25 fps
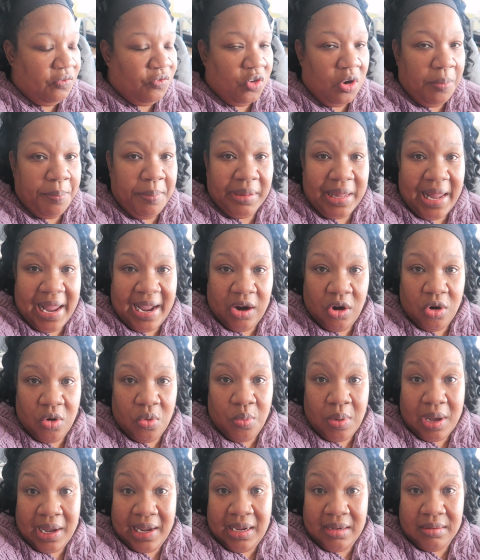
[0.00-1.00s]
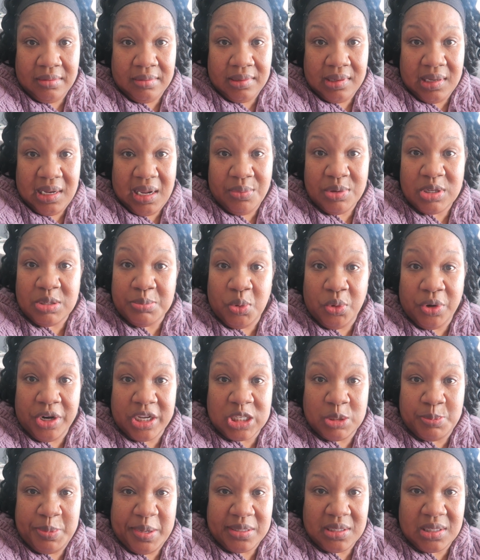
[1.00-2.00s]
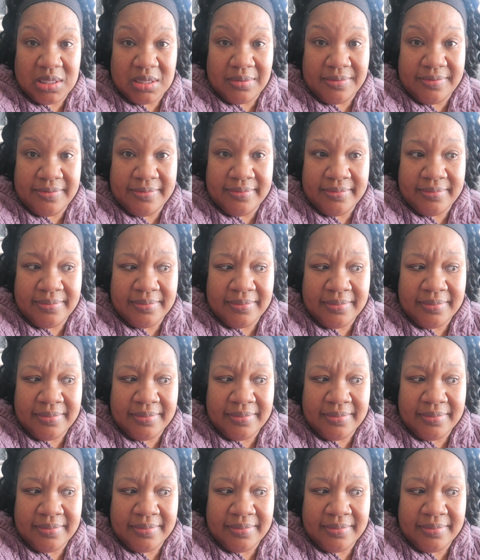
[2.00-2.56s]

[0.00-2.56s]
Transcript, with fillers: for black or white, it was more expensive.